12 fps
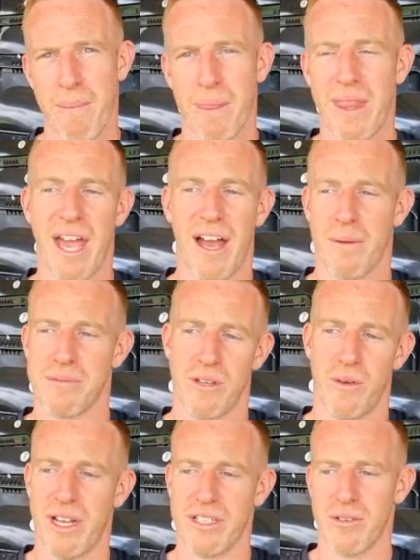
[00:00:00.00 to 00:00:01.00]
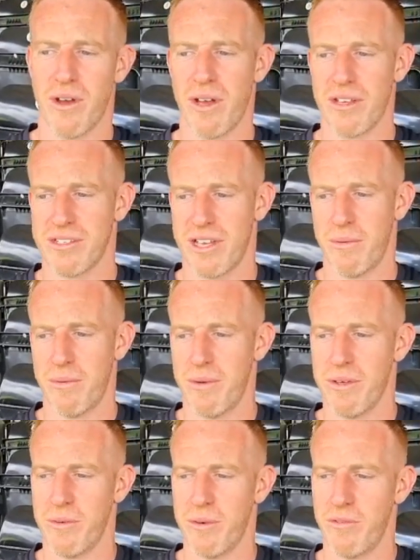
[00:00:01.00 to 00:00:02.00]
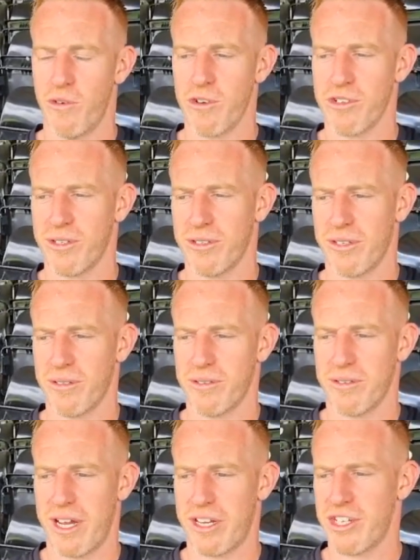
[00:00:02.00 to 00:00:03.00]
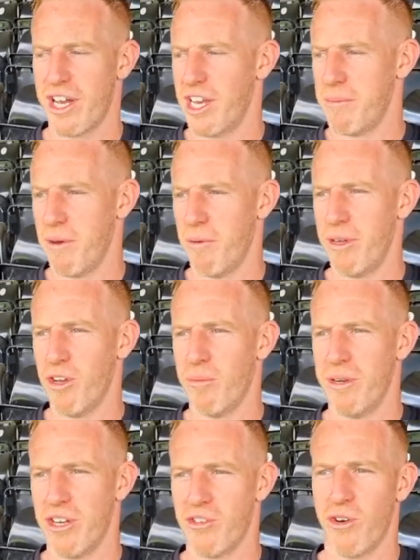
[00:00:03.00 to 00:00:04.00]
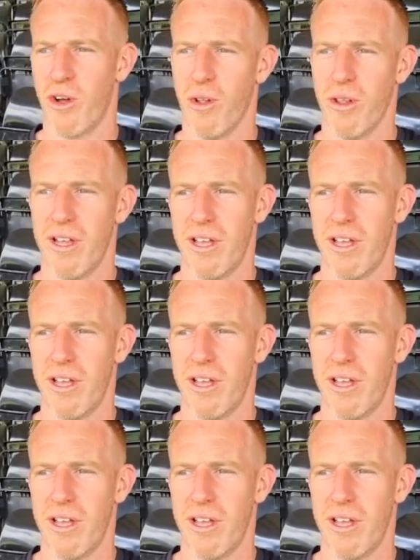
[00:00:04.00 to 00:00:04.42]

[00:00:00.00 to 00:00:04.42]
Yeah, absolutely. That's what I say. We, we force just uh, chatting about me coming in the role,